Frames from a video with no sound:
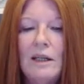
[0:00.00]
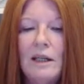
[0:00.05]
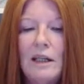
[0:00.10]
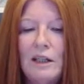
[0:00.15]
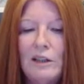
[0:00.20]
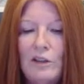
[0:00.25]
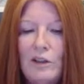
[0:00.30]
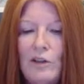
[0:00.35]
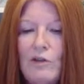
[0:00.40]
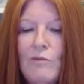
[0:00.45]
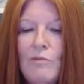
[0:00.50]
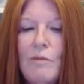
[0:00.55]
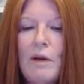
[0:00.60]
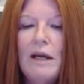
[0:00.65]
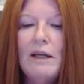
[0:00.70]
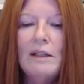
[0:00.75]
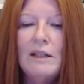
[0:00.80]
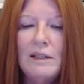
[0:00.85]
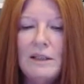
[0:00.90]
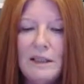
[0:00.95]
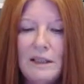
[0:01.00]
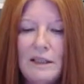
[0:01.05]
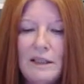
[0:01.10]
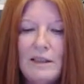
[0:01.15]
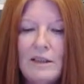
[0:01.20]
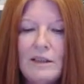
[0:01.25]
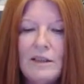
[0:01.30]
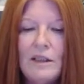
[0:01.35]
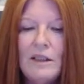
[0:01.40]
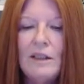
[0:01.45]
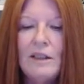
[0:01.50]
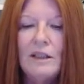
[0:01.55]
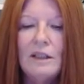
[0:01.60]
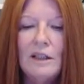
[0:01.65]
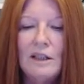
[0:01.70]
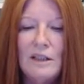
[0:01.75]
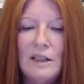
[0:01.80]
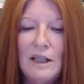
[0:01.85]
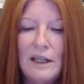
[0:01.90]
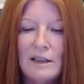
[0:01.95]
in humanity's
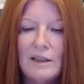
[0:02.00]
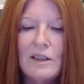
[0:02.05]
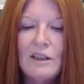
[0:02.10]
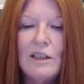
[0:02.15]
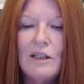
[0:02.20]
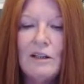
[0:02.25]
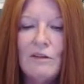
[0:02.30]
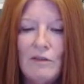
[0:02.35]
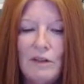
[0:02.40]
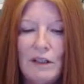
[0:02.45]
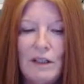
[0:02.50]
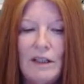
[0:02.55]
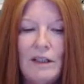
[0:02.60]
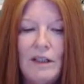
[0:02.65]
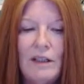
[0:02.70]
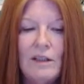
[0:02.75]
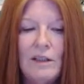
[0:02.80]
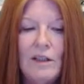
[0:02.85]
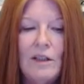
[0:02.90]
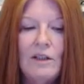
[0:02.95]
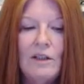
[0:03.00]
connectivity